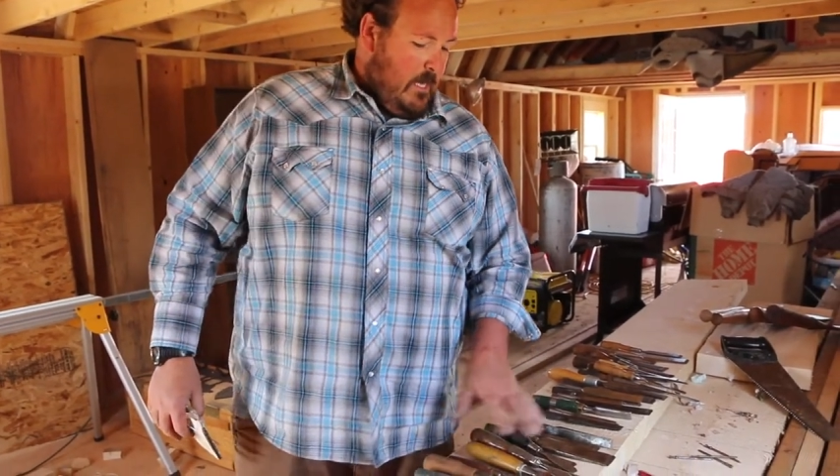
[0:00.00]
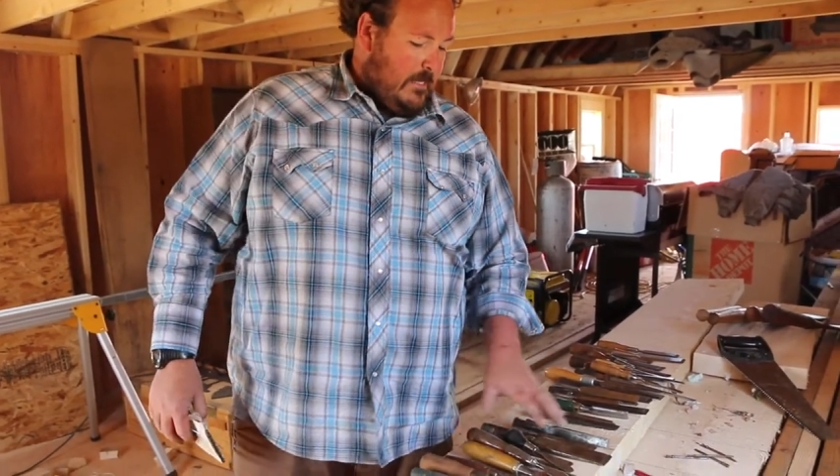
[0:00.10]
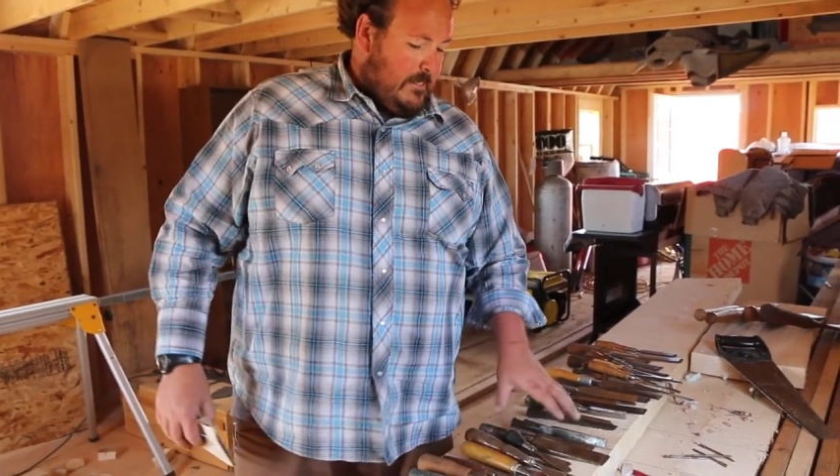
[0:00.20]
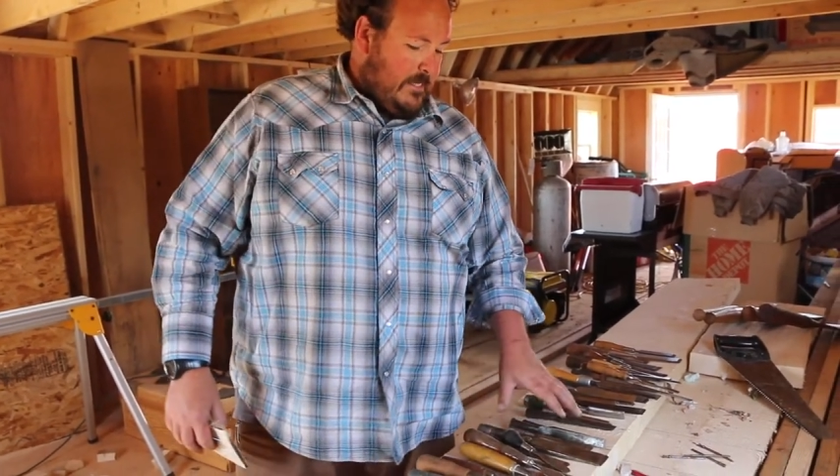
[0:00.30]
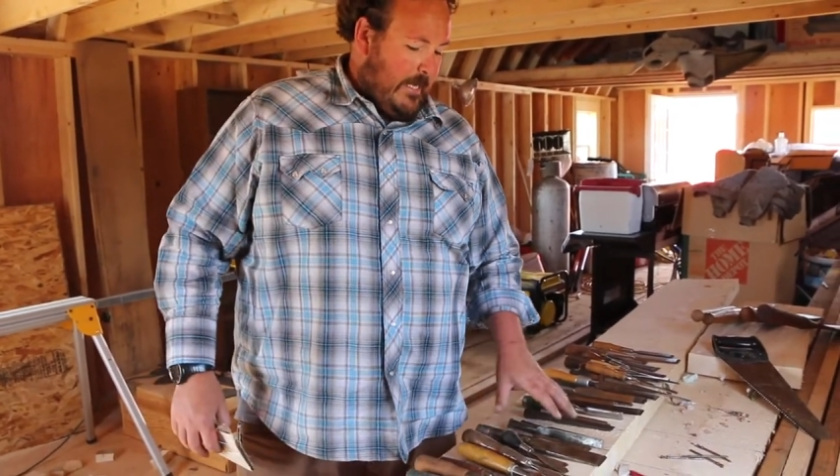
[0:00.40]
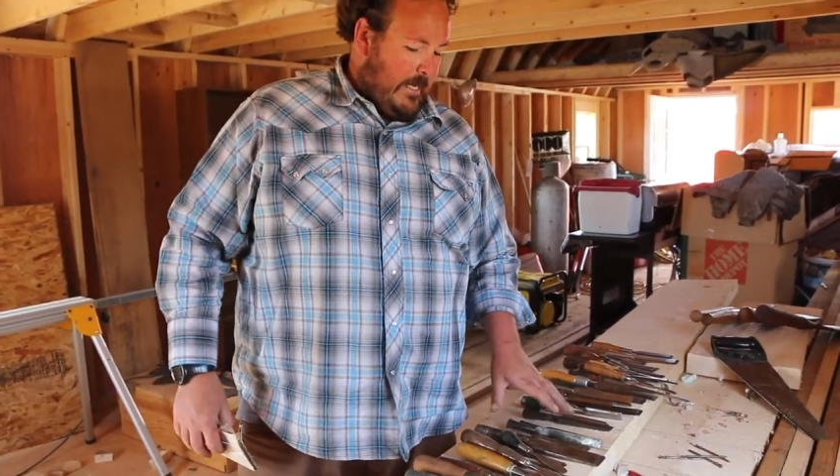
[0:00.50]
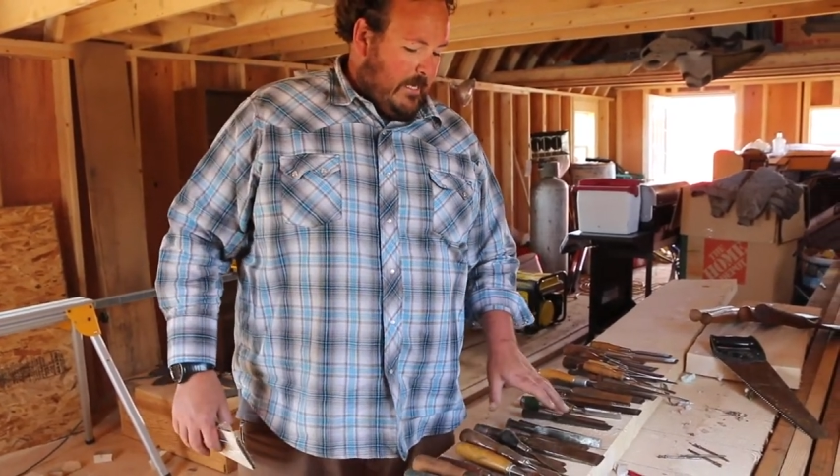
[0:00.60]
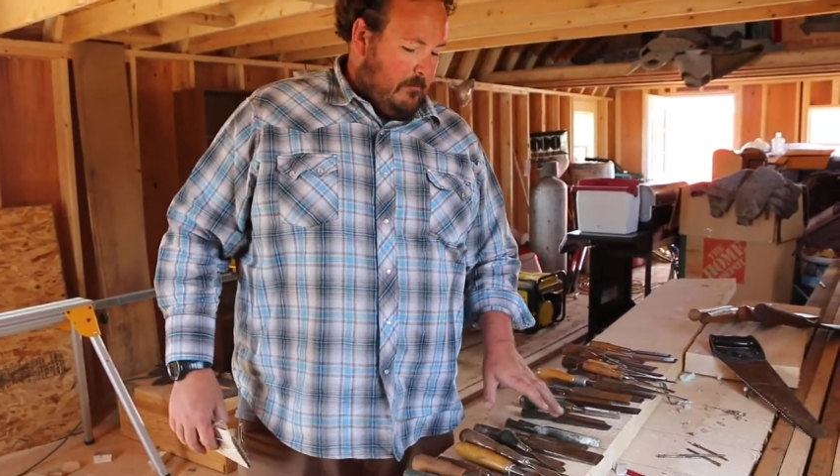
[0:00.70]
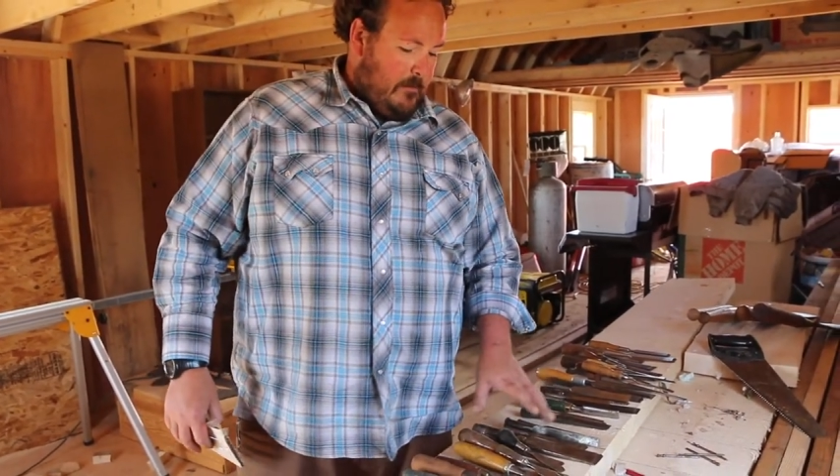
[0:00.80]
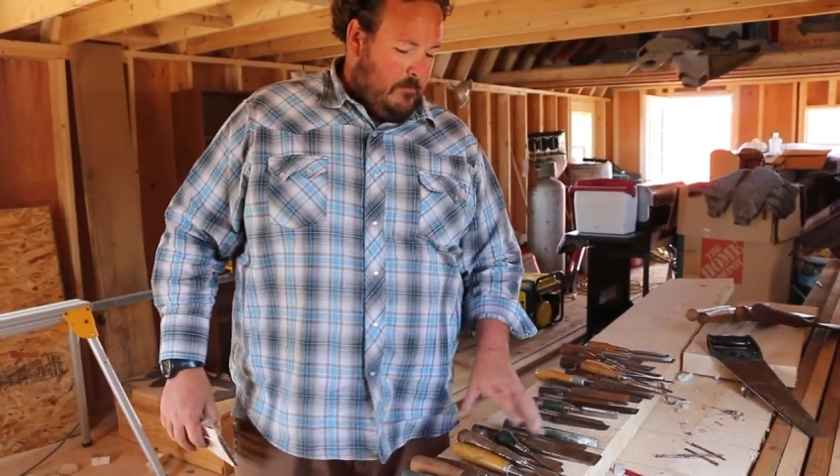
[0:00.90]
and set
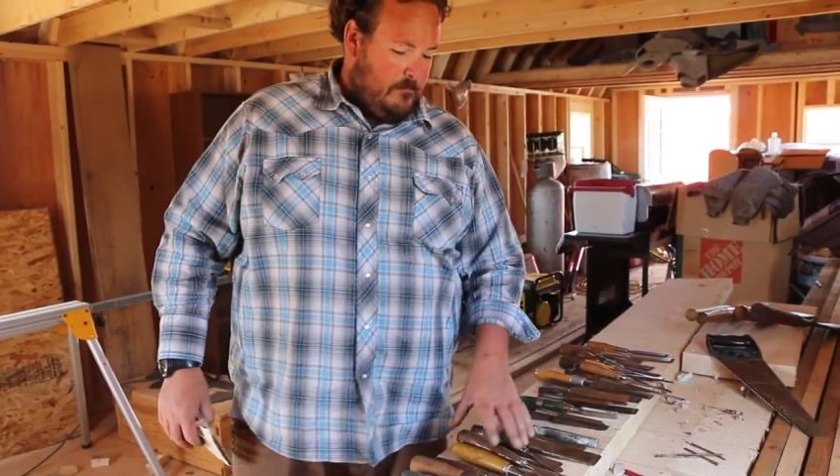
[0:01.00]
up